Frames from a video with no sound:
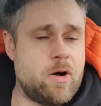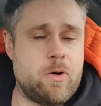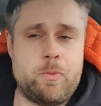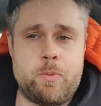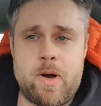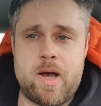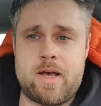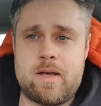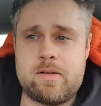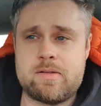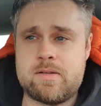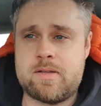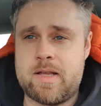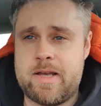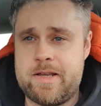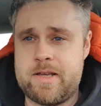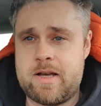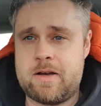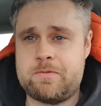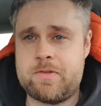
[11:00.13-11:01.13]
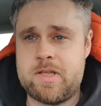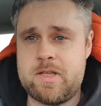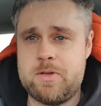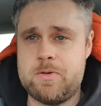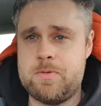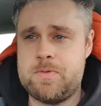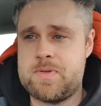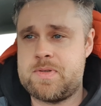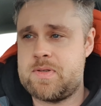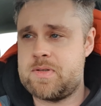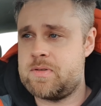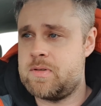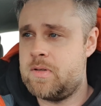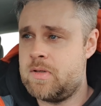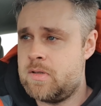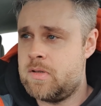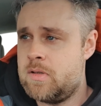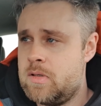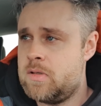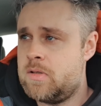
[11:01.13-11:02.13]
wet, they have to use
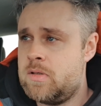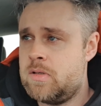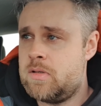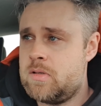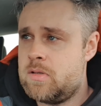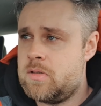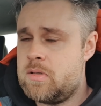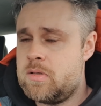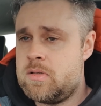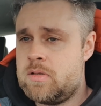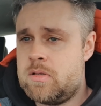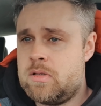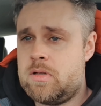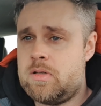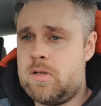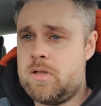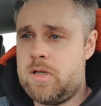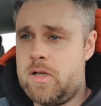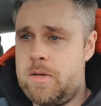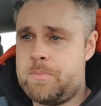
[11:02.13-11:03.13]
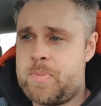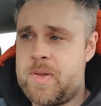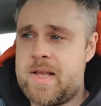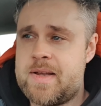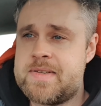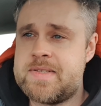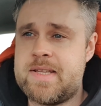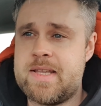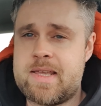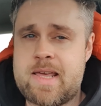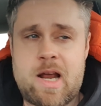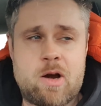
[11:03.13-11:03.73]
plastic